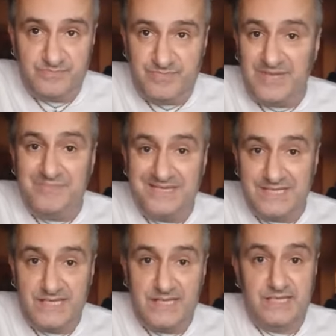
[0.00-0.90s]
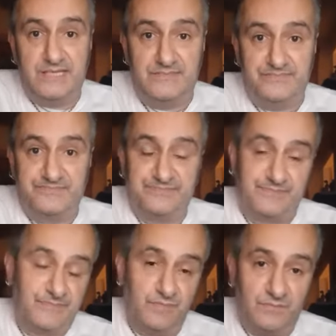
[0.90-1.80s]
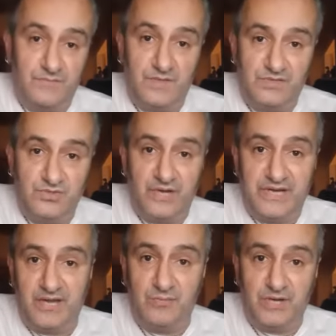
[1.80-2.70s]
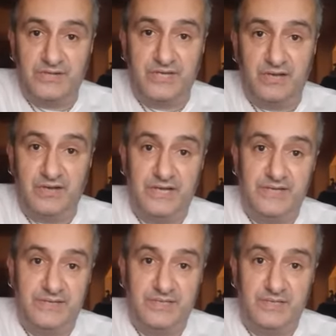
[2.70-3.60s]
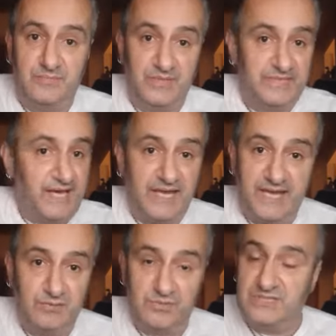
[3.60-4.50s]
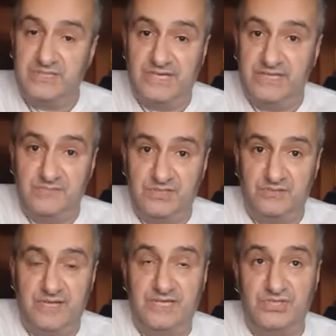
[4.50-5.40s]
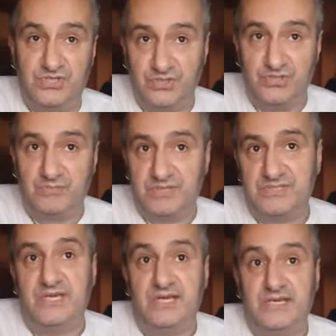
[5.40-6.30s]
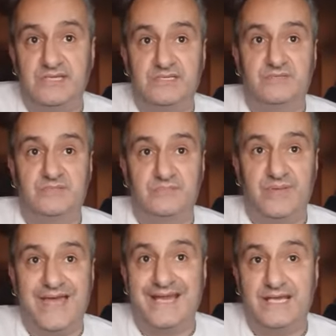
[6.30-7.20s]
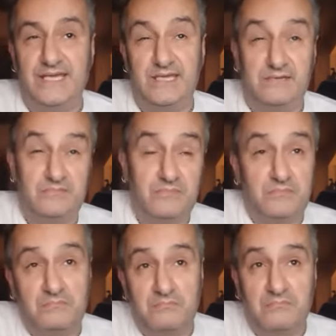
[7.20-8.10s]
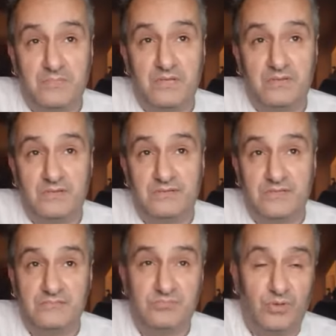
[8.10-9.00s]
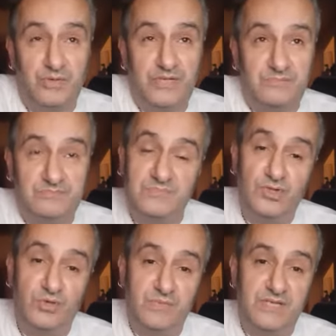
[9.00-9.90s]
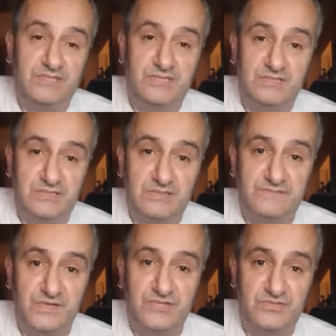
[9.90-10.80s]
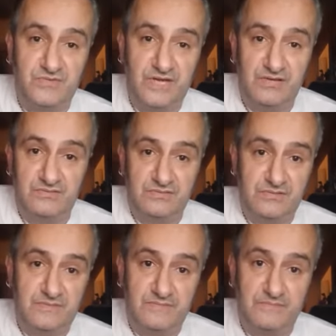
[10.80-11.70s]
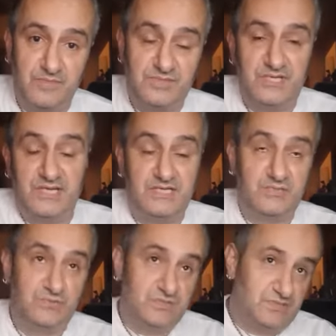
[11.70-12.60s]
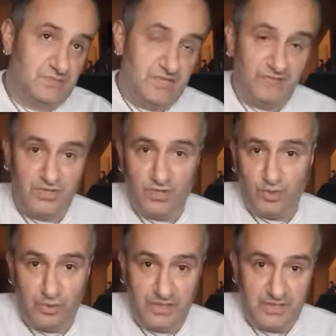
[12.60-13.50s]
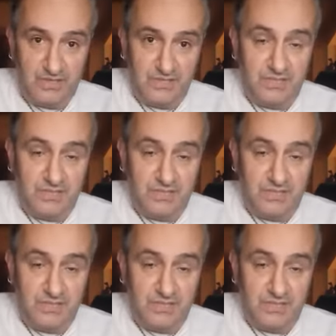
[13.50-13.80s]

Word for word: Be busy, try and outwork the guy, but Galahad wasn't letting him do that. He shook Martinez badly. I think probably two minutes into the first round, Martinez was near a corner.